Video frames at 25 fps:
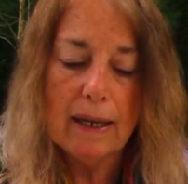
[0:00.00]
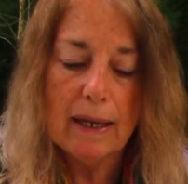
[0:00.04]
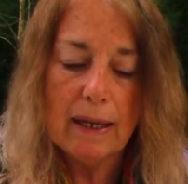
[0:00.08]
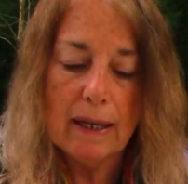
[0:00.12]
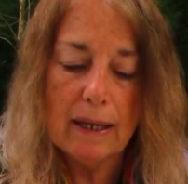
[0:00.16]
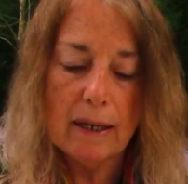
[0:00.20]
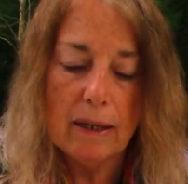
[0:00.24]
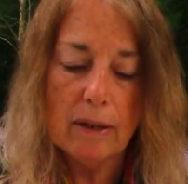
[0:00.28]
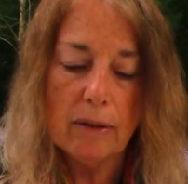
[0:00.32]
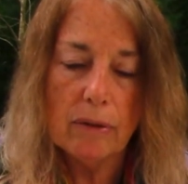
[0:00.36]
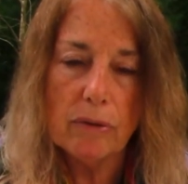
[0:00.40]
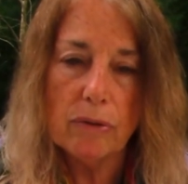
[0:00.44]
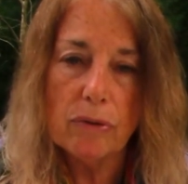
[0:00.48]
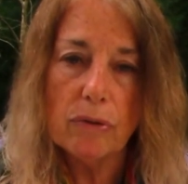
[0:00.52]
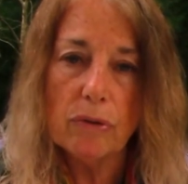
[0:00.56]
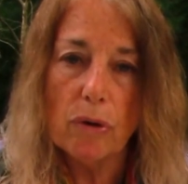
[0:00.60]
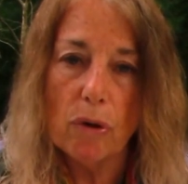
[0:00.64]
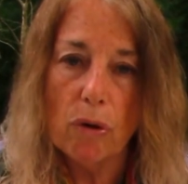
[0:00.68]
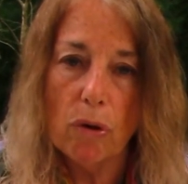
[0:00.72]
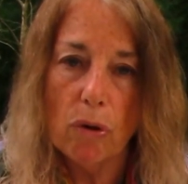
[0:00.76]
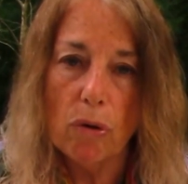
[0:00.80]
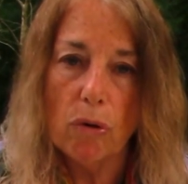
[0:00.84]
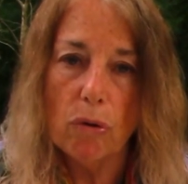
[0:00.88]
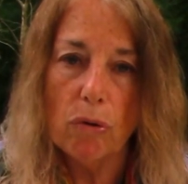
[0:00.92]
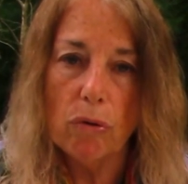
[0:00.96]
is
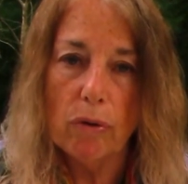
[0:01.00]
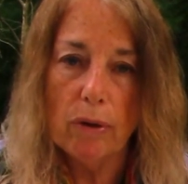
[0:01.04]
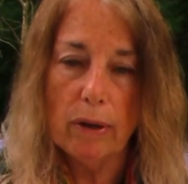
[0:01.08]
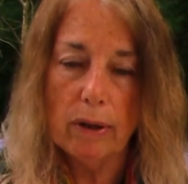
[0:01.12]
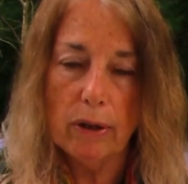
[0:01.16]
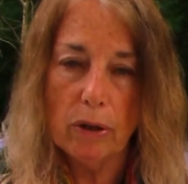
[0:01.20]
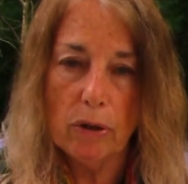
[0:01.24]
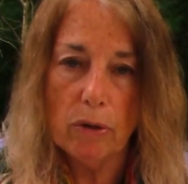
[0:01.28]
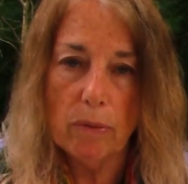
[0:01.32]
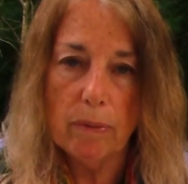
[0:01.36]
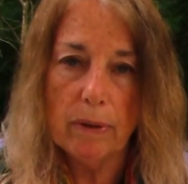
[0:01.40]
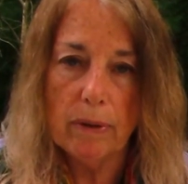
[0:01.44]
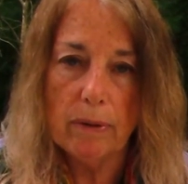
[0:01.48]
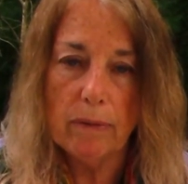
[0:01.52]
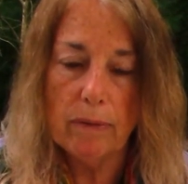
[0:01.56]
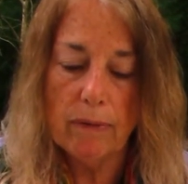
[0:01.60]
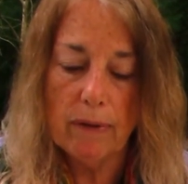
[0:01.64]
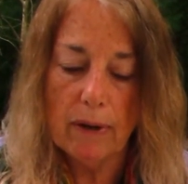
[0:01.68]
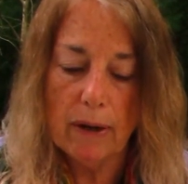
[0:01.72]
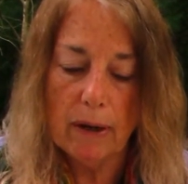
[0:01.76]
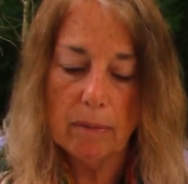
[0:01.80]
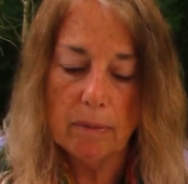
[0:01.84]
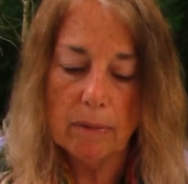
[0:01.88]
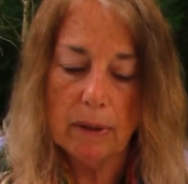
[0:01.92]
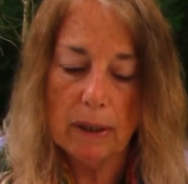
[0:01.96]
the whole human
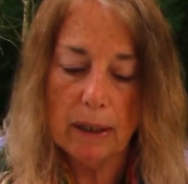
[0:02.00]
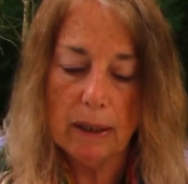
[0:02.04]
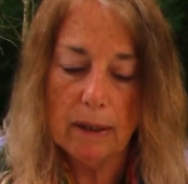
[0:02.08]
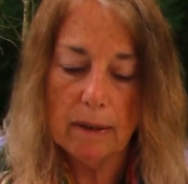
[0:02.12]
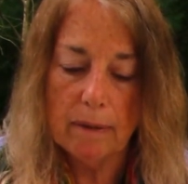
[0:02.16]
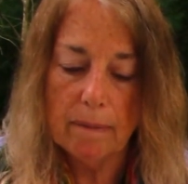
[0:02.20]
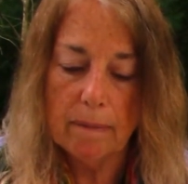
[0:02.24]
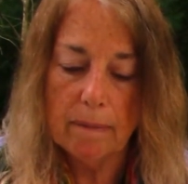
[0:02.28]
family.